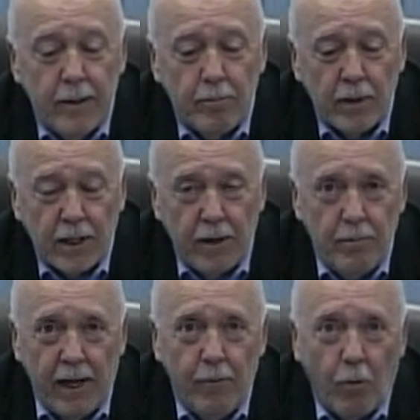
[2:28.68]
Believe
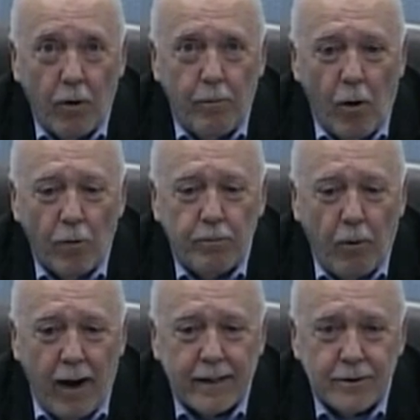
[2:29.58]
me, we're both
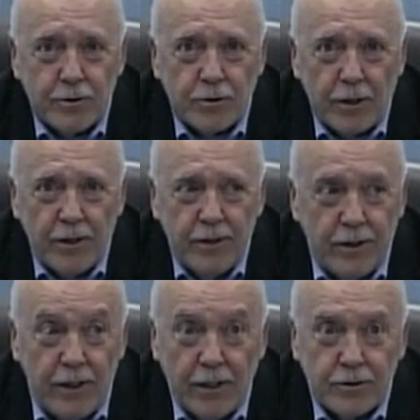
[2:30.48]
practicing
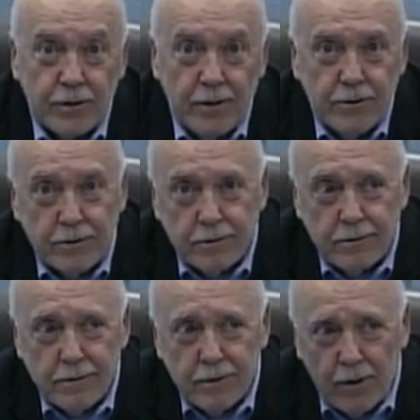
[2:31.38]

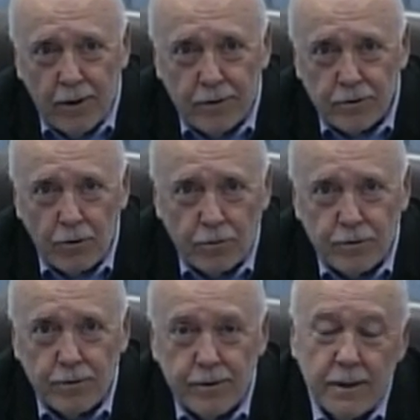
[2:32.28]
distance, uh,
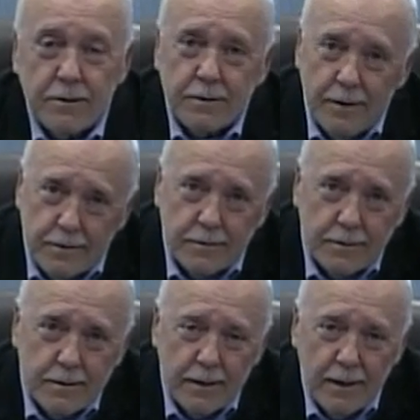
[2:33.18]
social
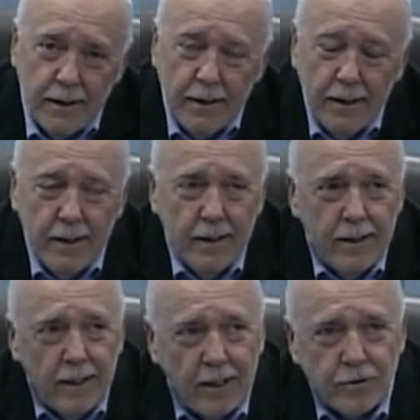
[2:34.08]
distance,
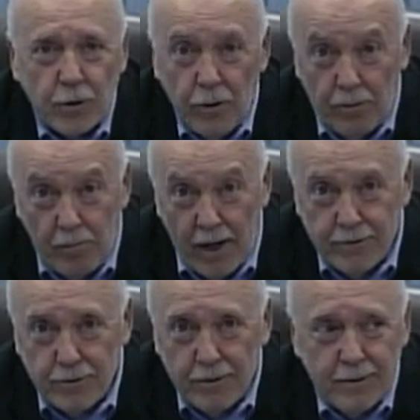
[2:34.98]
as a good
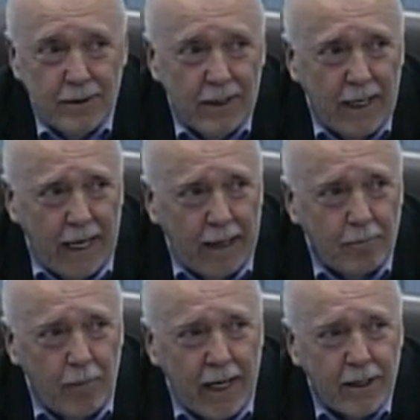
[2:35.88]
measure,
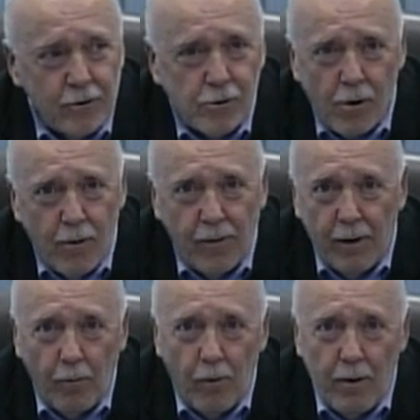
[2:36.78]
and making sure
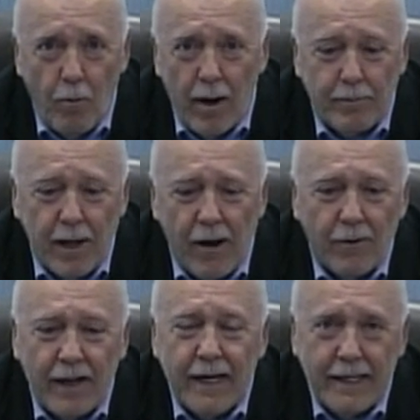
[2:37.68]
that we wipe
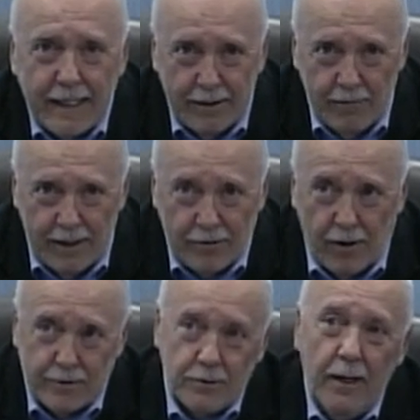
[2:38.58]
down anything we
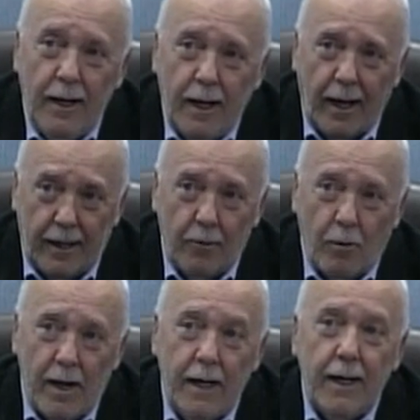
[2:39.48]
touch on the
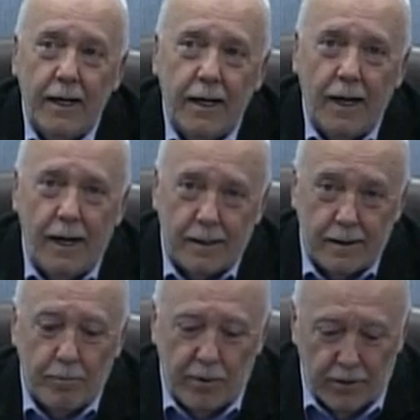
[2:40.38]
way in and out of
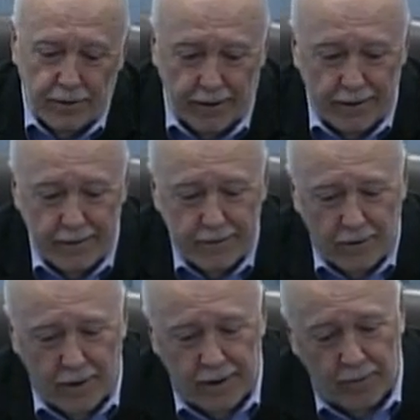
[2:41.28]
the building.
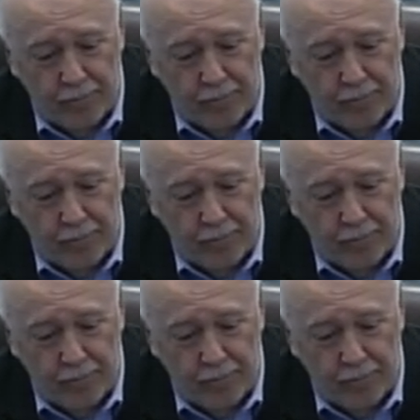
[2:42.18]
Okay.